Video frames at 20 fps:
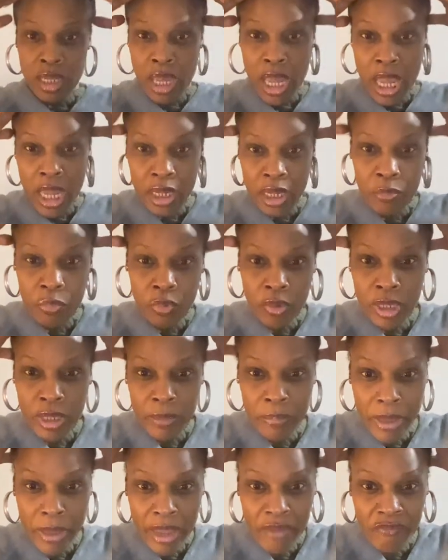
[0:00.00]
I can bring it
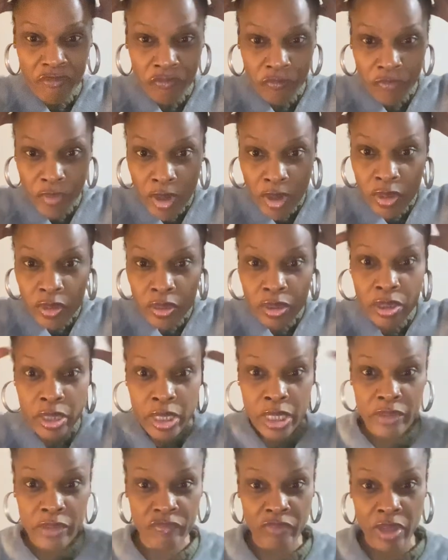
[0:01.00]
back further
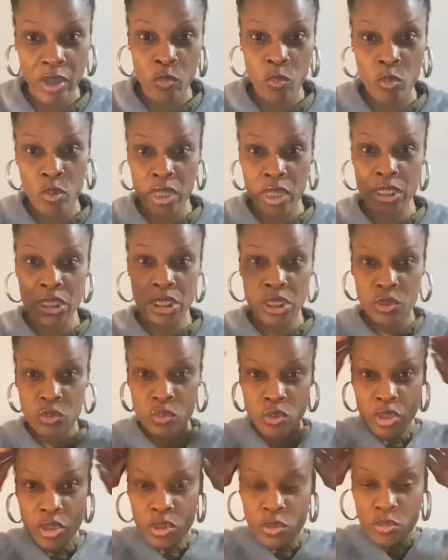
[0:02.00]
if I want to
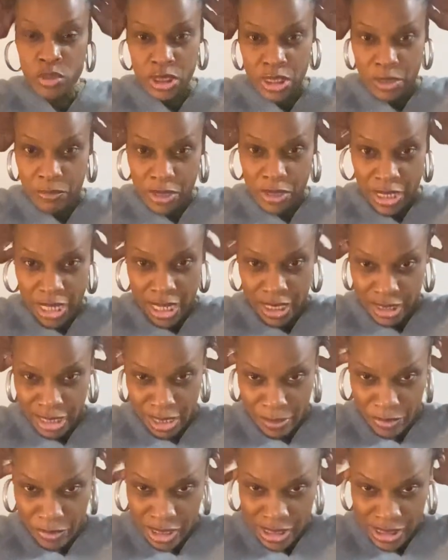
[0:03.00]
to do something like
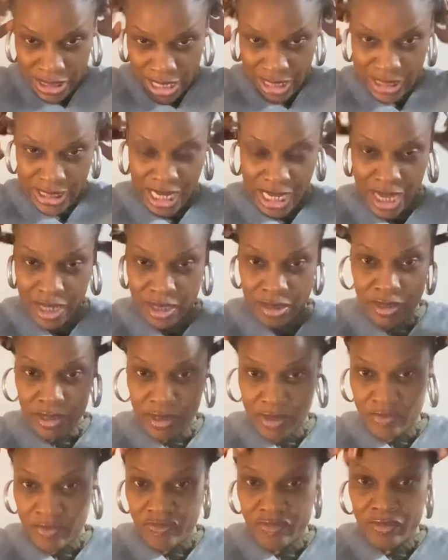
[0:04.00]
that, but it's not tight enough.